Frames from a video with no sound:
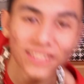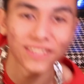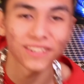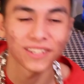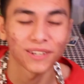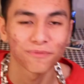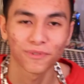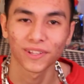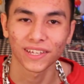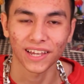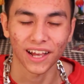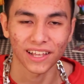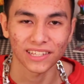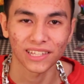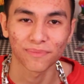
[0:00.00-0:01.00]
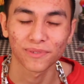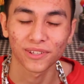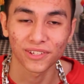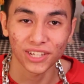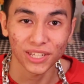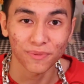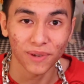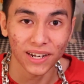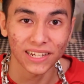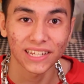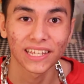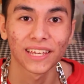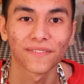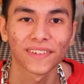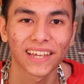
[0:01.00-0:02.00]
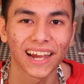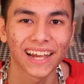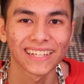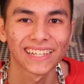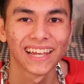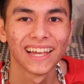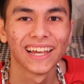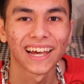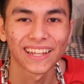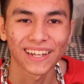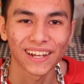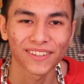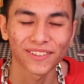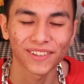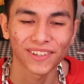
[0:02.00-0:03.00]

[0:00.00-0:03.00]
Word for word: it's looking really awesome, so just wanted to give you guys another